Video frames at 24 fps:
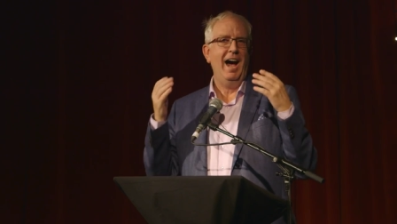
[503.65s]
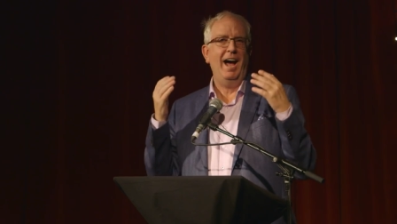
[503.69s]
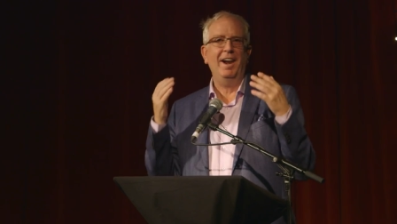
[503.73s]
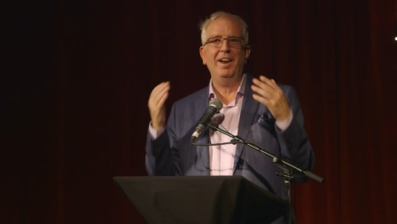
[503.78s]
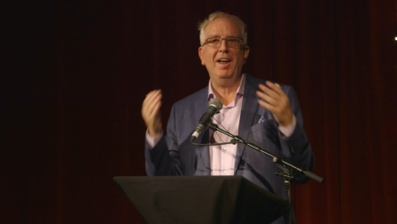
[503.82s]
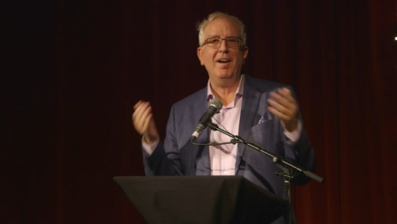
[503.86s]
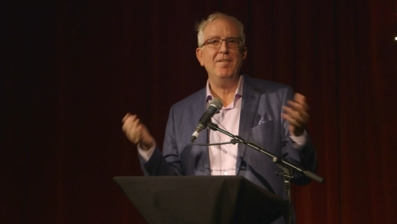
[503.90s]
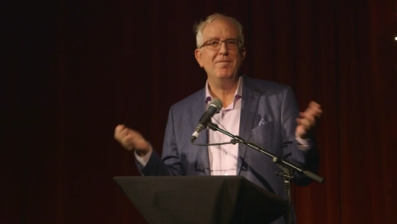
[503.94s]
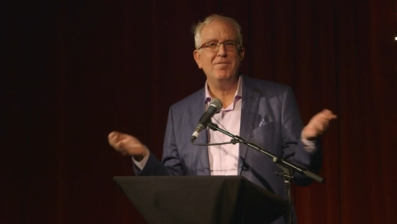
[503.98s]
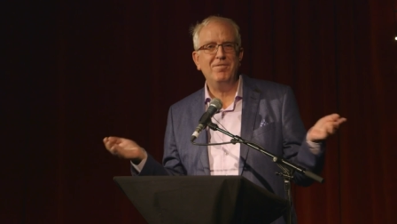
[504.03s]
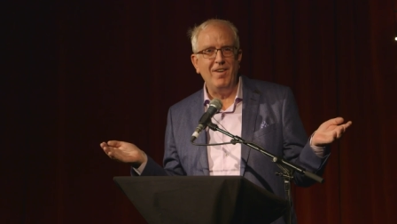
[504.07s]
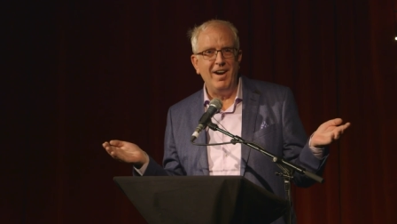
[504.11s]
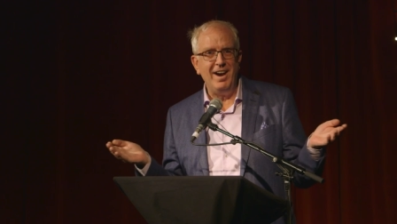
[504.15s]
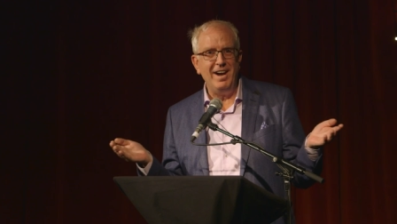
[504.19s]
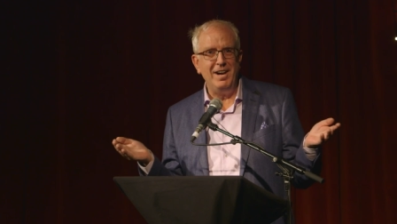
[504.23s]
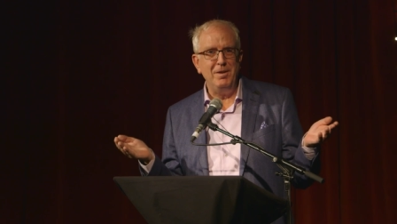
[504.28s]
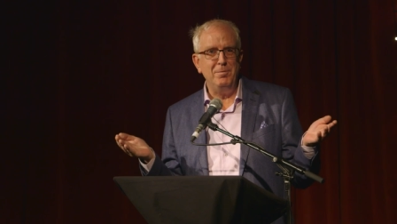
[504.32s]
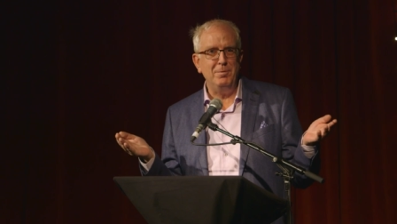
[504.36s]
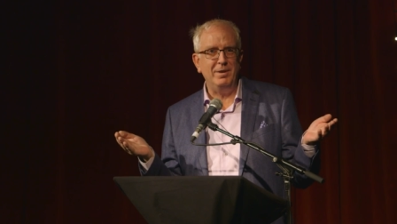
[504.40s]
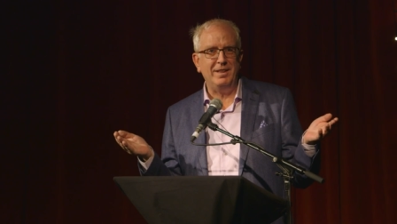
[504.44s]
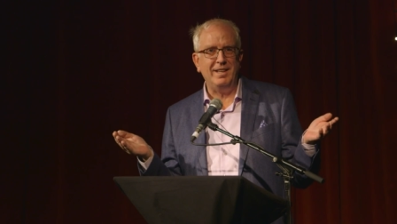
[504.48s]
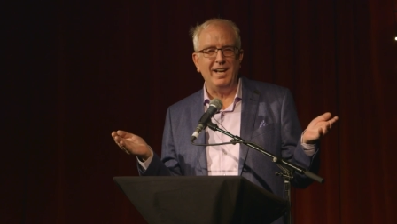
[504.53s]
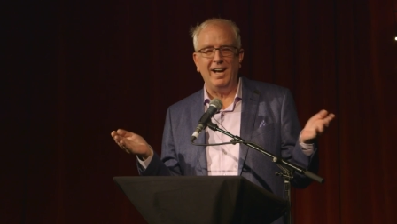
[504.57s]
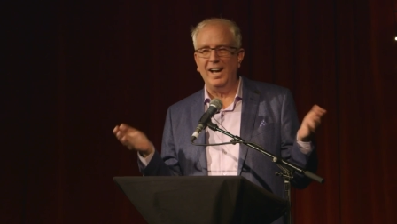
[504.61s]
And I'm
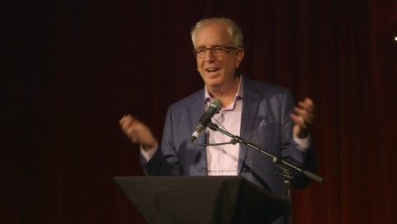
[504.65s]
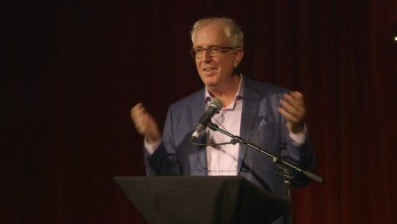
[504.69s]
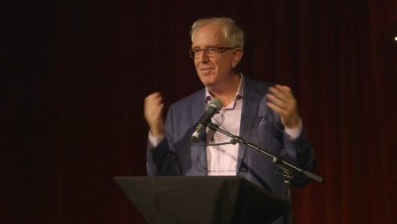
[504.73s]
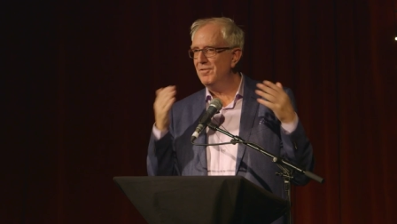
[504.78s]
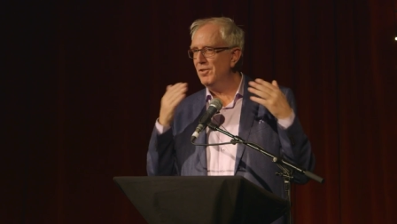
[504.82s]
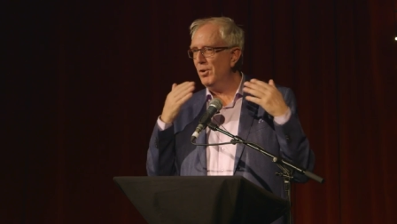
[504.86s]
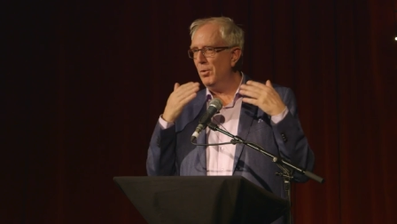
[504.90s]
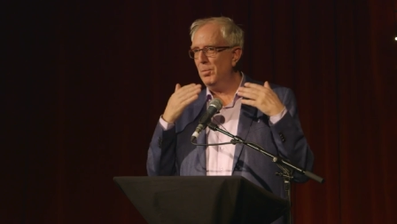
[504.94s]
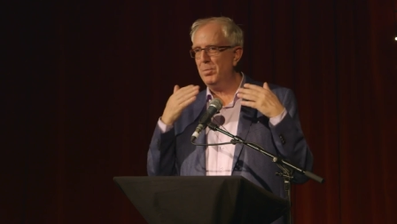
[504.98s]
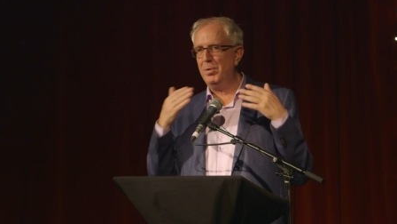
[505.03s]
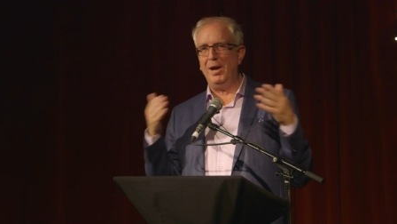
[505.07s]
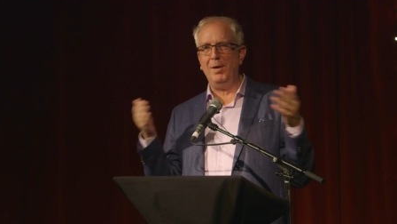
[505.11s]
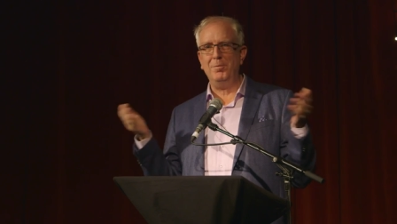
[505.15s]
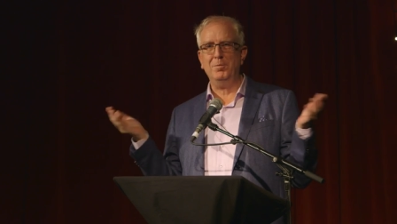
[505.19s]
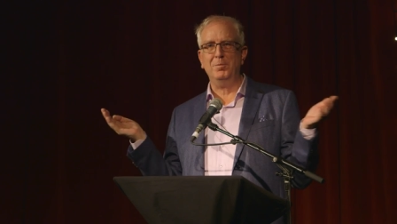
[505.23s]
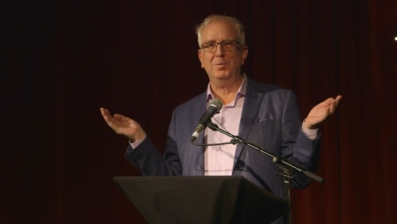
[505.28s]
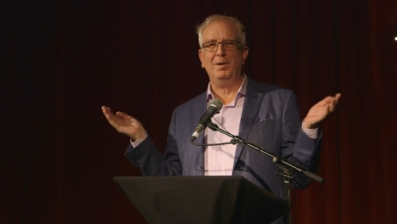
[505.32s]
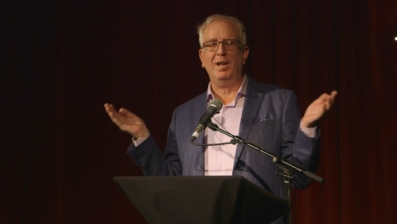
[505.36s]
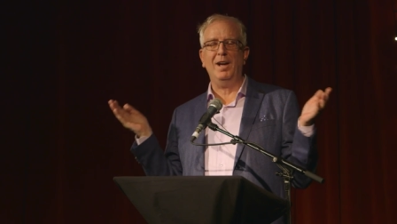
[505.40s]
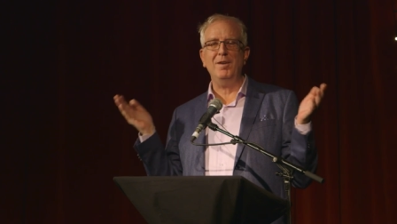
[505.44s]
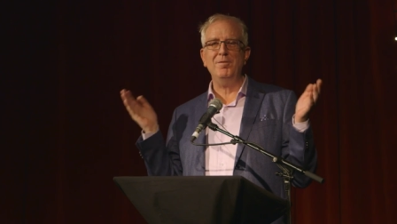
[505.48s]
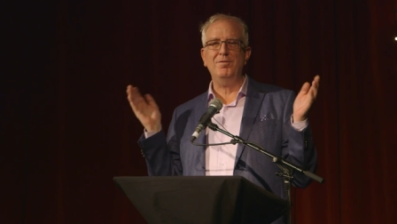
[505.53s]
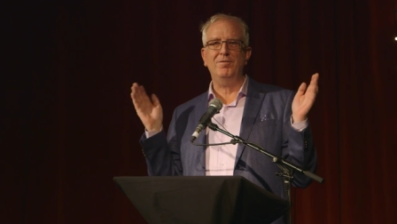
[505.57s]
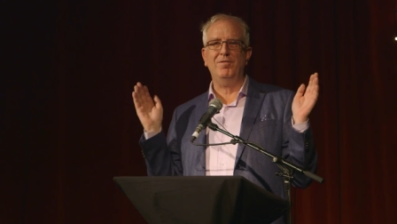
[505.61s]
fine with that. I've no
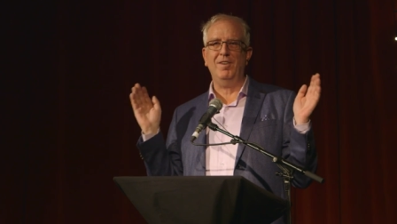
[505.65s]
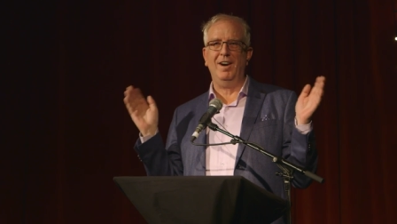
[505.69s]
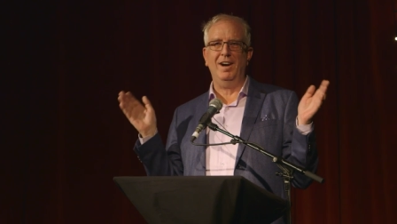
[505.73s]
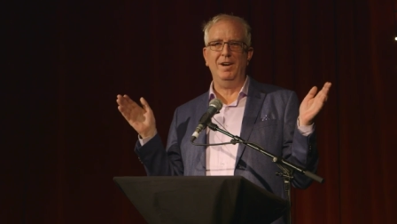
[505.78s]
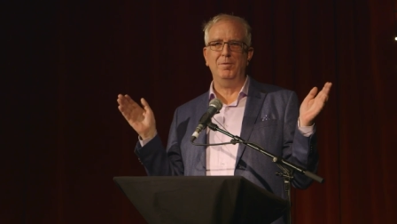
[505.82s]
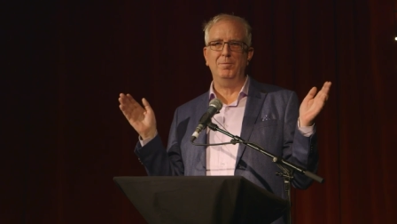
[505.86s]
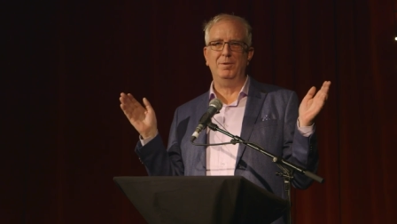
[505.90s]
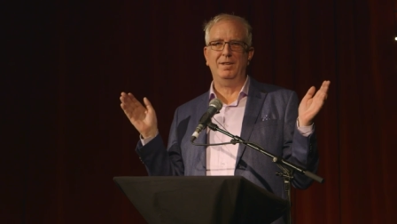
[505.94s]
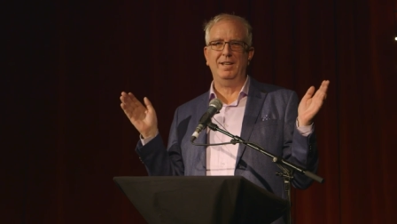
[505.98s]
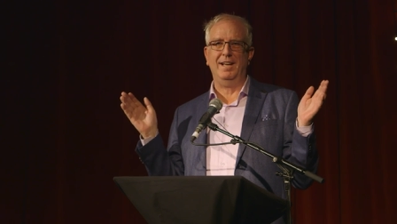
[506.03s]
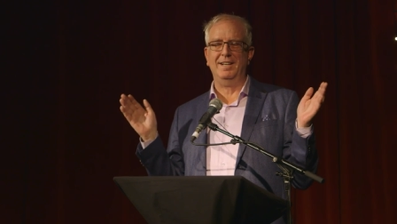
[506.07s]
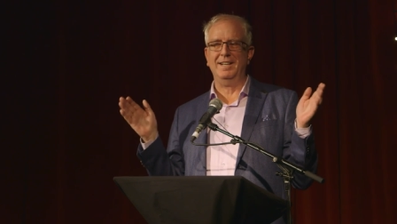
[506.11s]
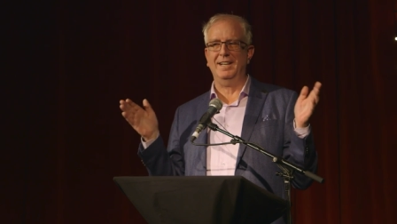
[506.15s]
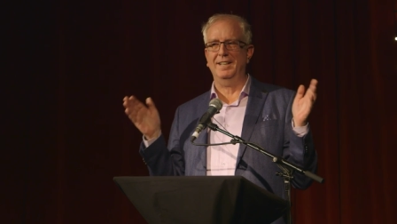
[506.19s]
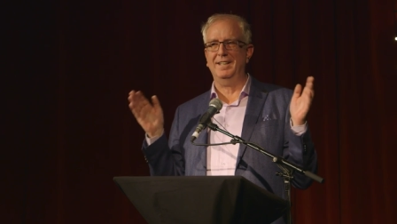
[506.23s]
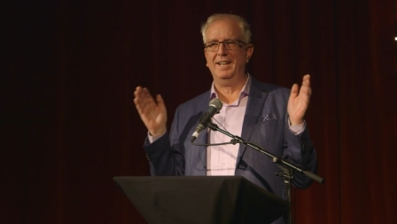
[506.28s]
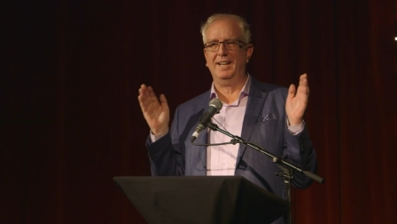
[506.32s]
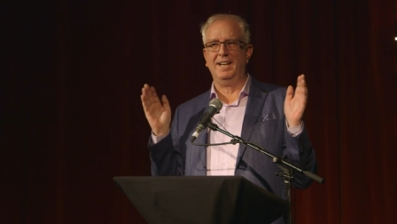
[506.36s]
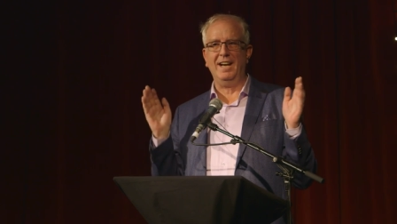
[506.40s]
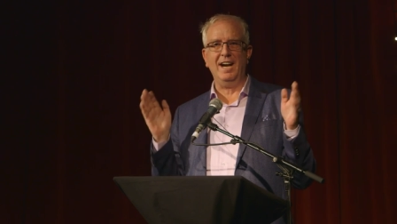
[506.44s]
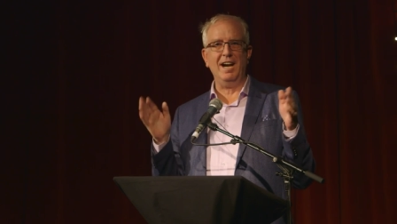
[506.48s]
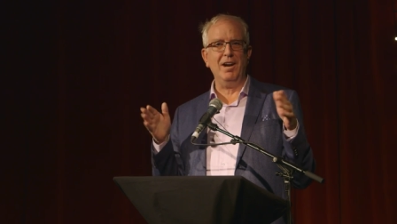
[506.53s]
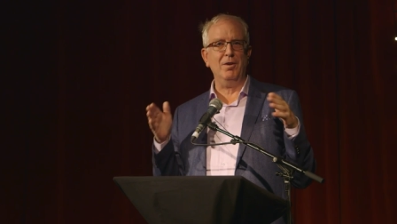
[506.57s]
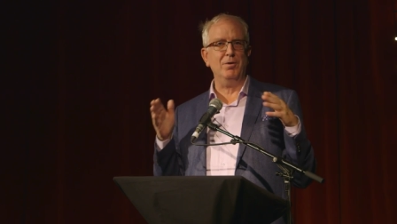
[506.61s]
problem with I'm fine with that. And
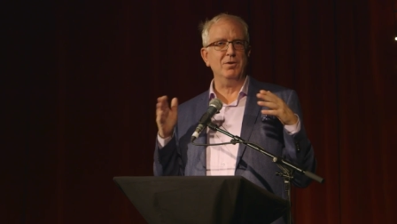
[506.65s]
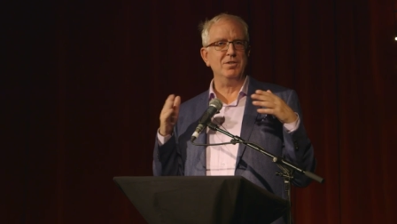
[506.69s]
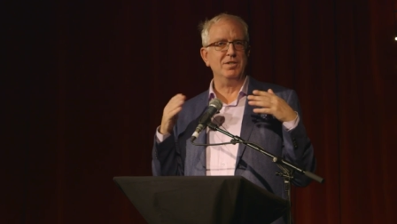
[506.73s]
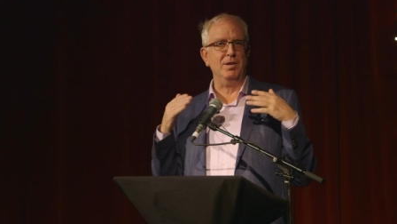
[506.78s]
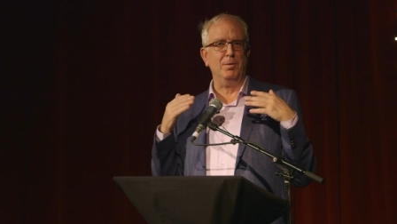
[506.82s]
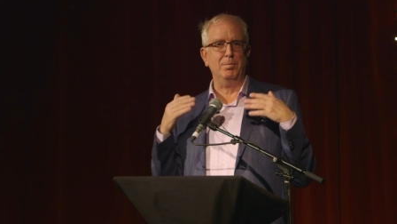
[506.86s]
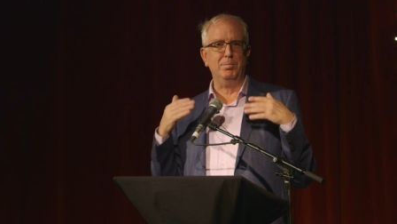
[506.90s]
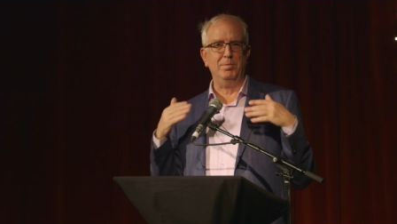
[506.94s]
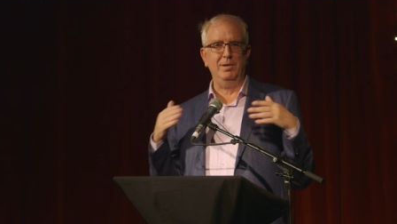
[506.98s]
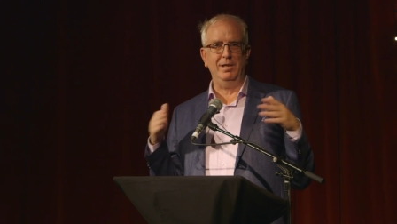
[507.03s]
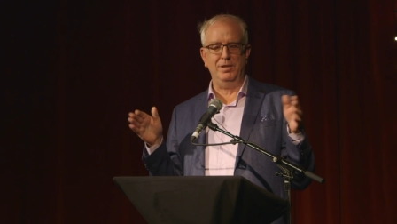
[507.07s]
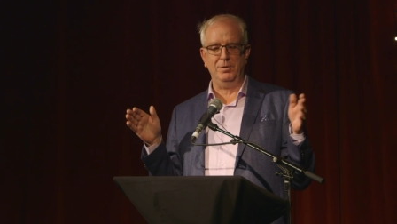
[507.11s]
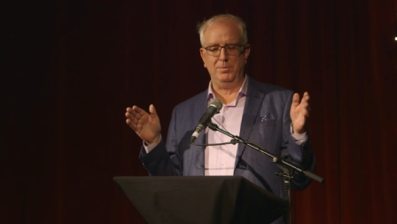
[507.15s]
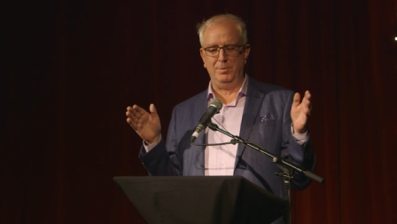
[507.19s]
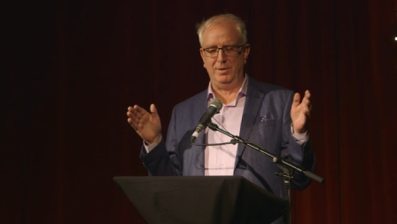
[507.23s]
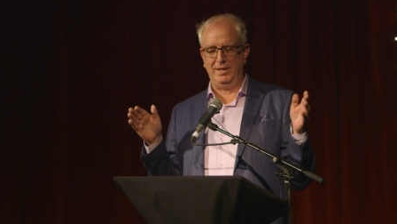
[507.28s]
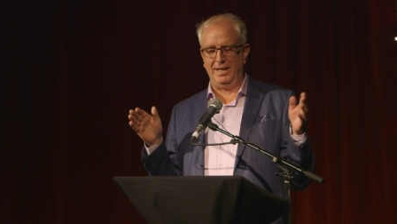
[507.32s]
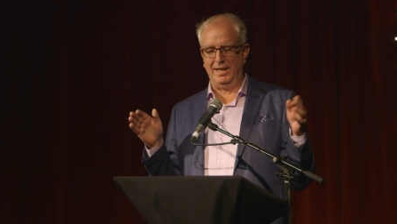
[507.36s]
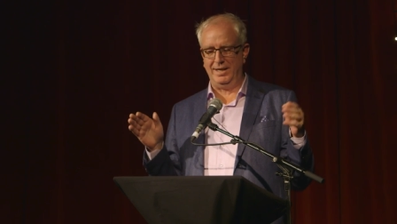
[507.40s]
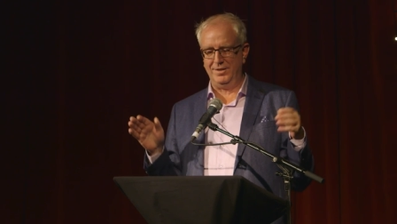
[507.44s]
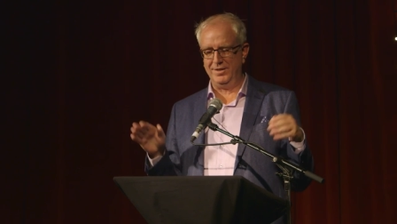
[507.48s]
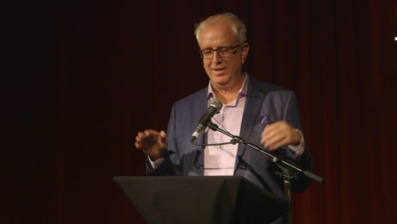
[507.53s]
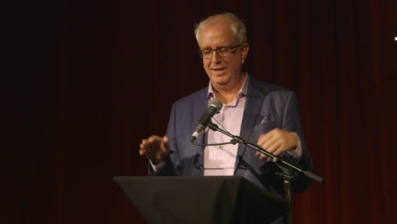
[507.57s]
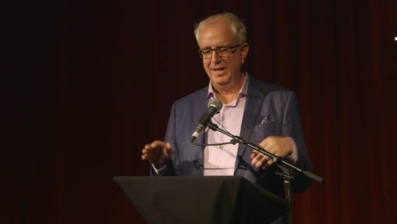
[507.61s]
the carers are brilliant
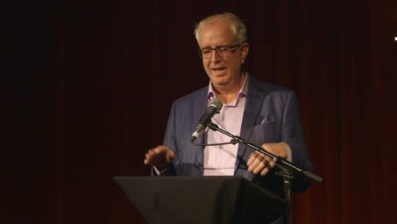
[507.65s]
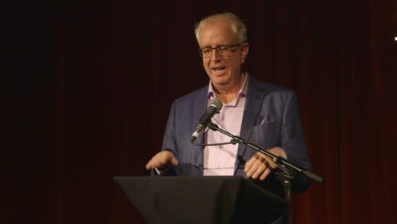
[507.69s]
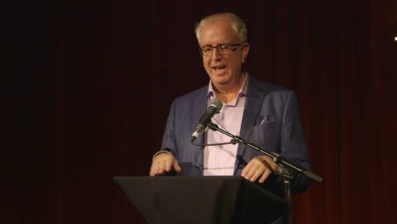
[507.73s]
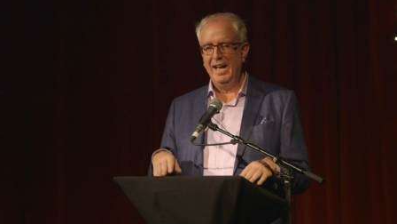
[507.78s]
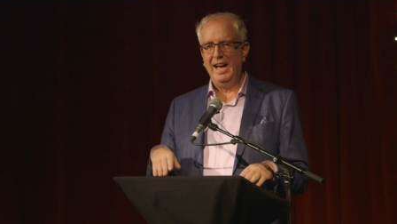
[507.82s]
with that.